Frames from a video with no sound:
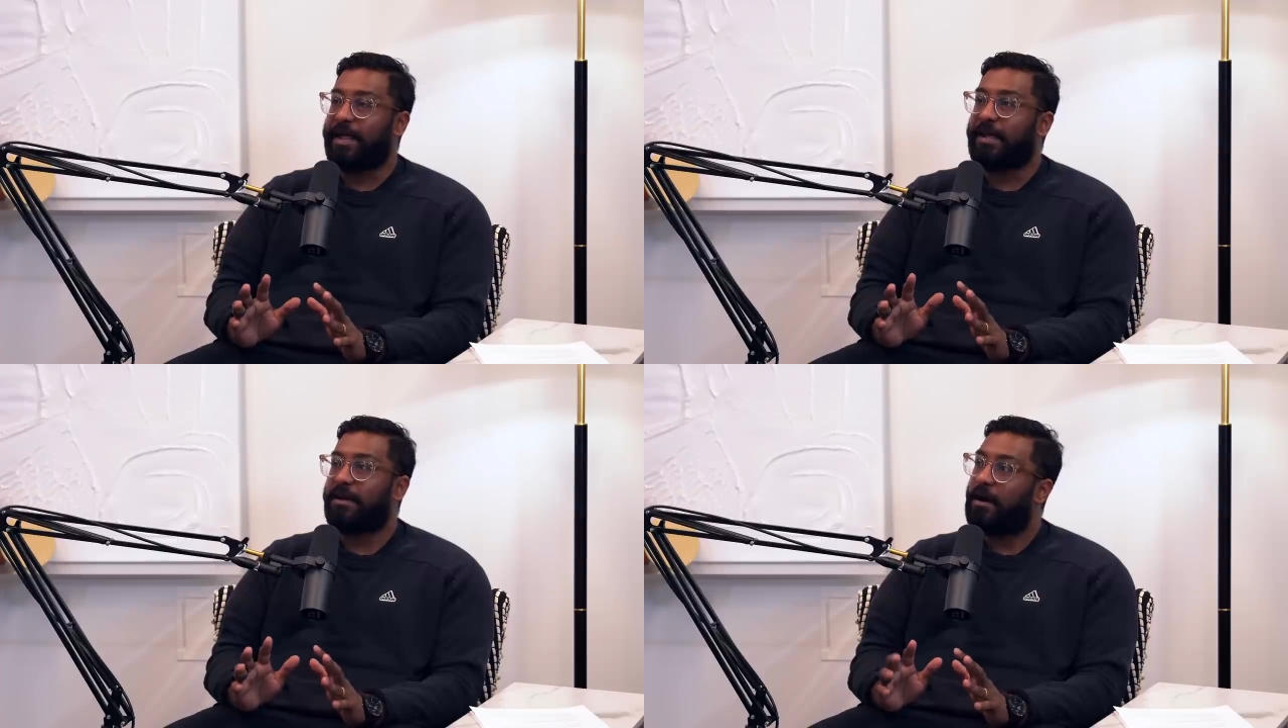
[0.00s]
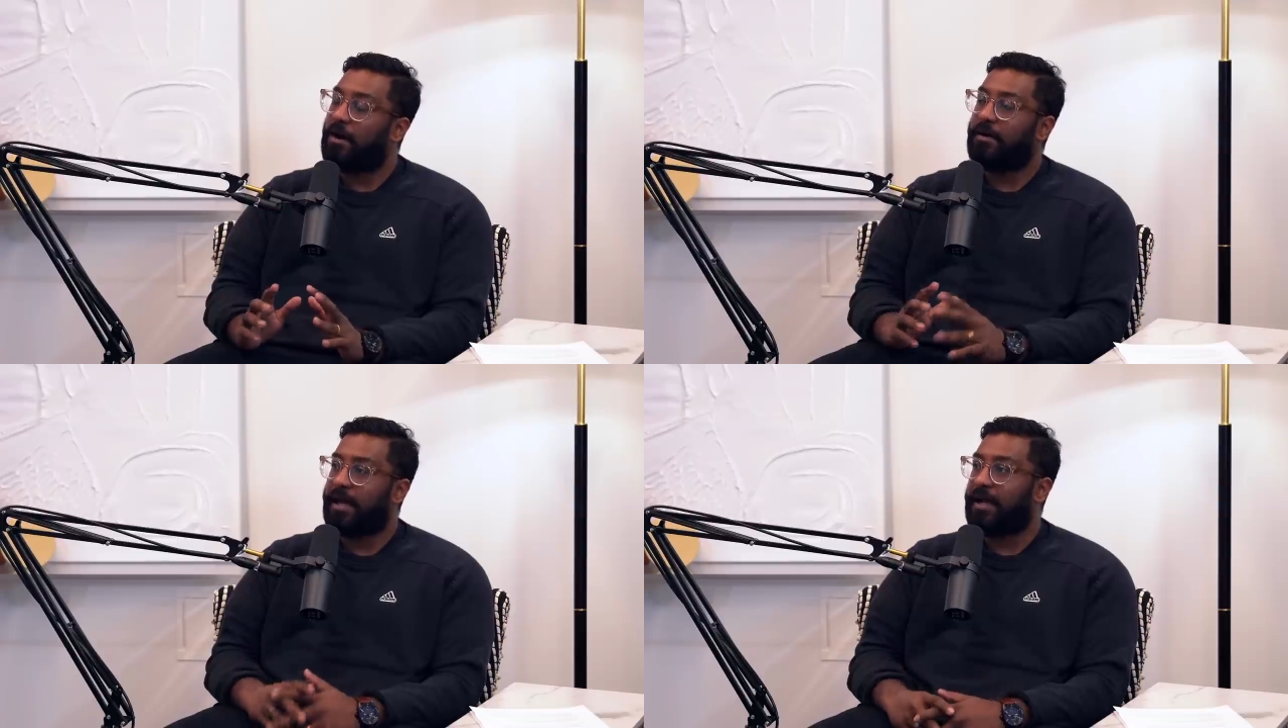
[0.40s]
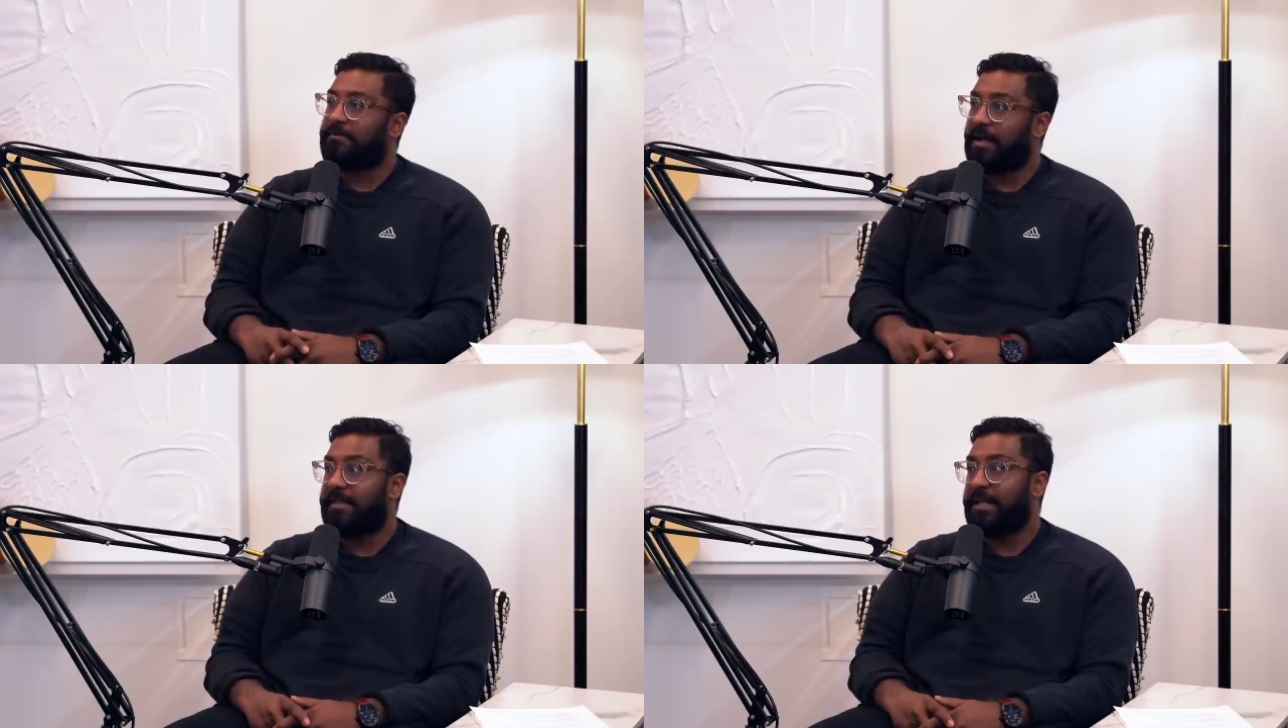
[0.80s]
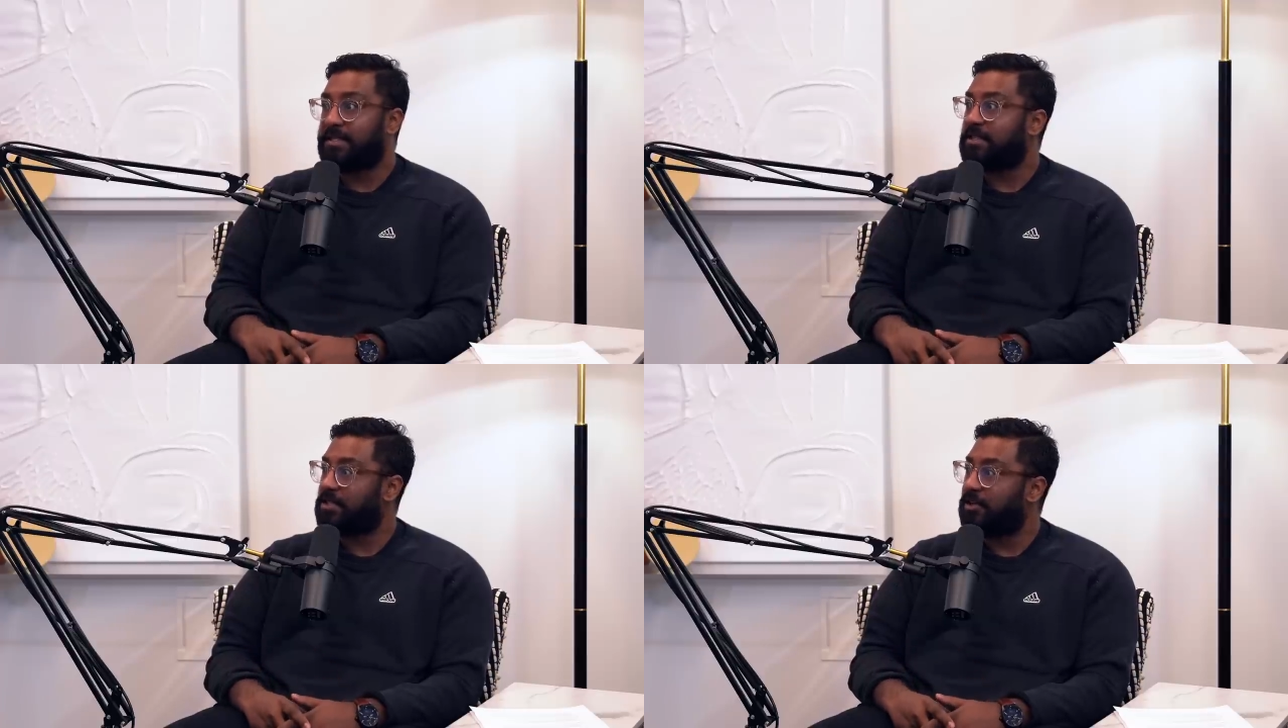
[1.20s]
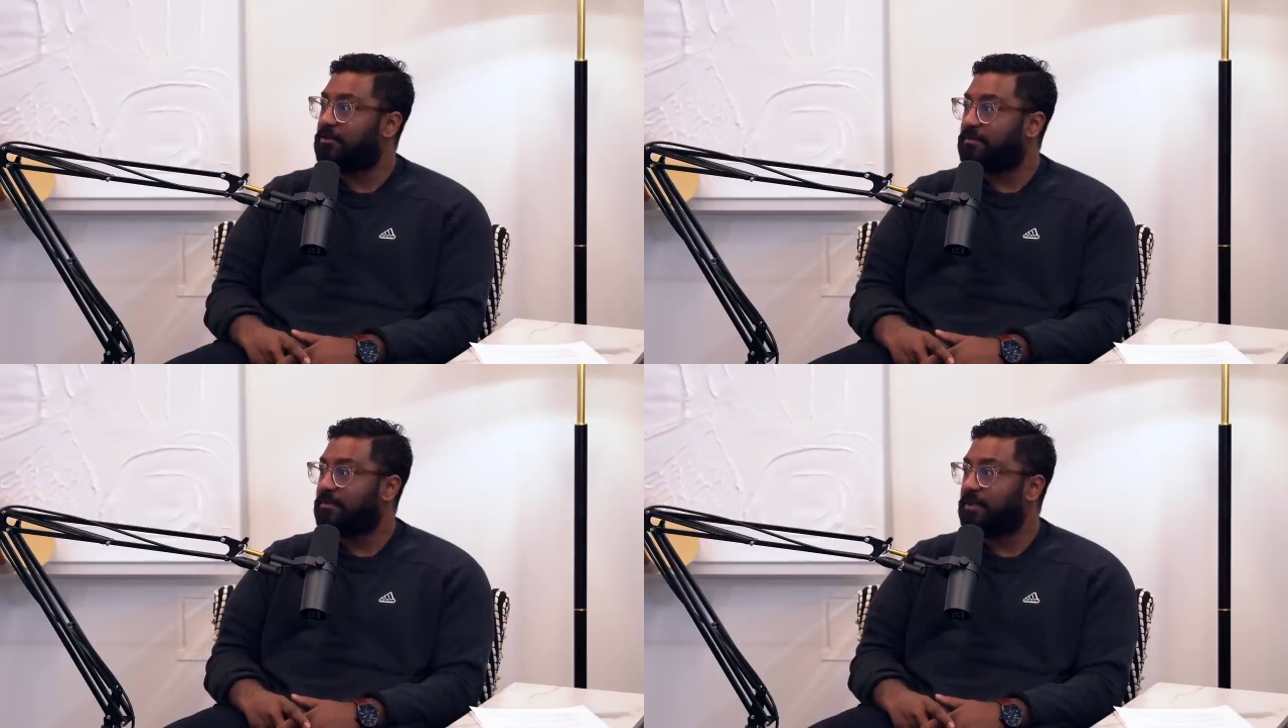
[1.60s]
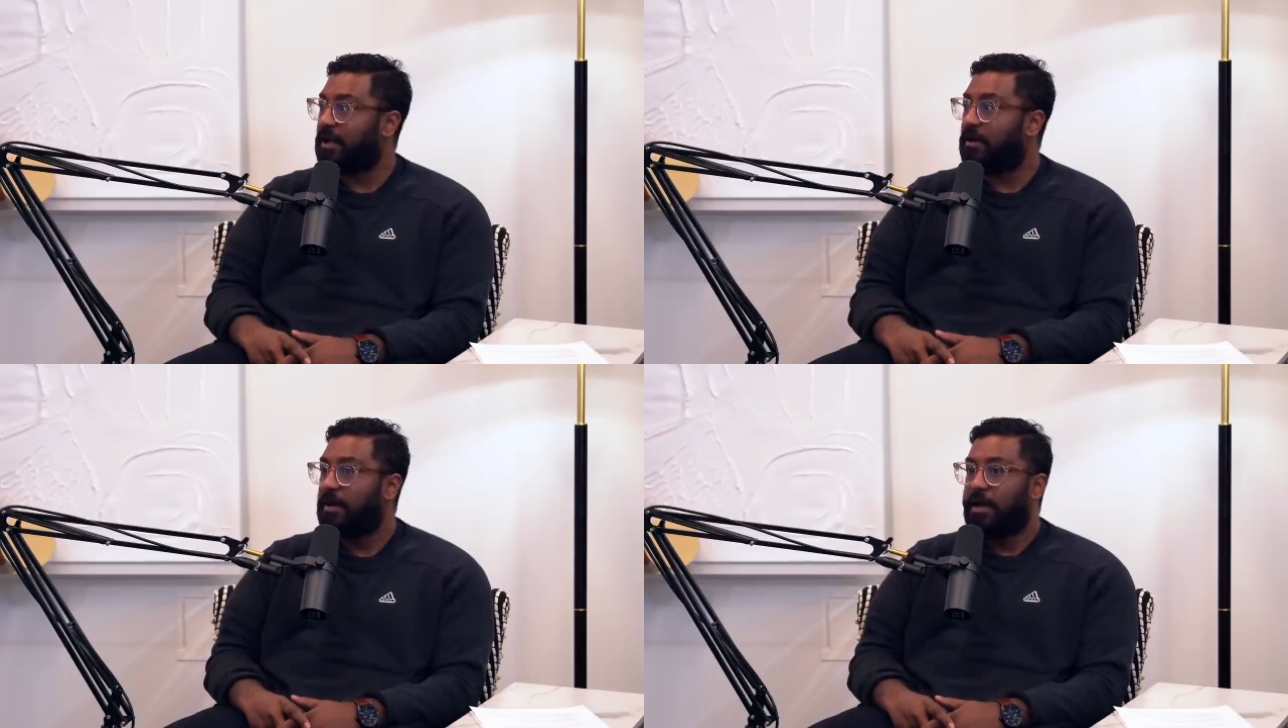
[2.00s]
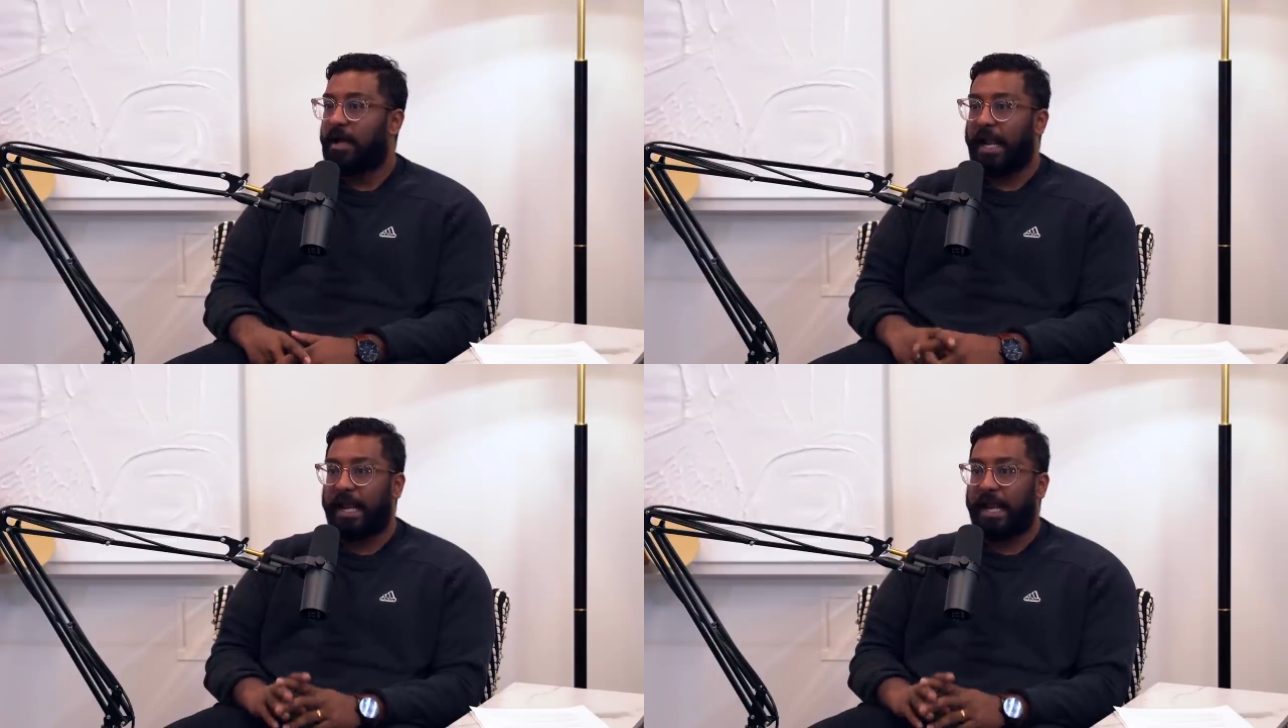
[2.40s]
We're like, oh yeah, and that's us too. Mm-hmm. You know.